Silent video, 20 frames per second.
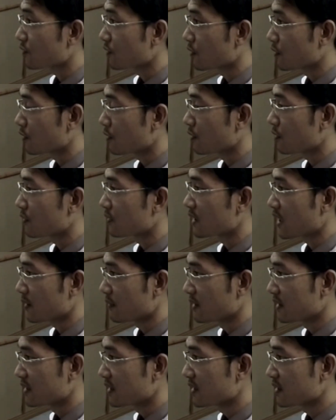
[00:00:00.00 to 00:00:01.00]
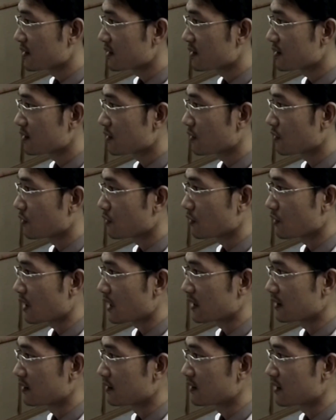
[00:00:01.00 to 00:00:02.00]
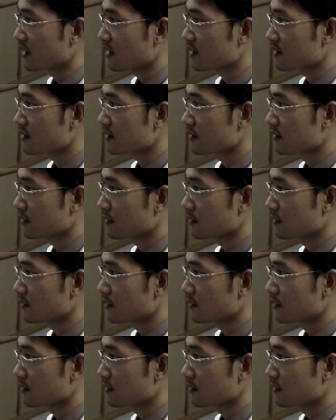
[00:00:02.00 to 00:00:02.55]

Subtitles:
for diabetes or other drugs?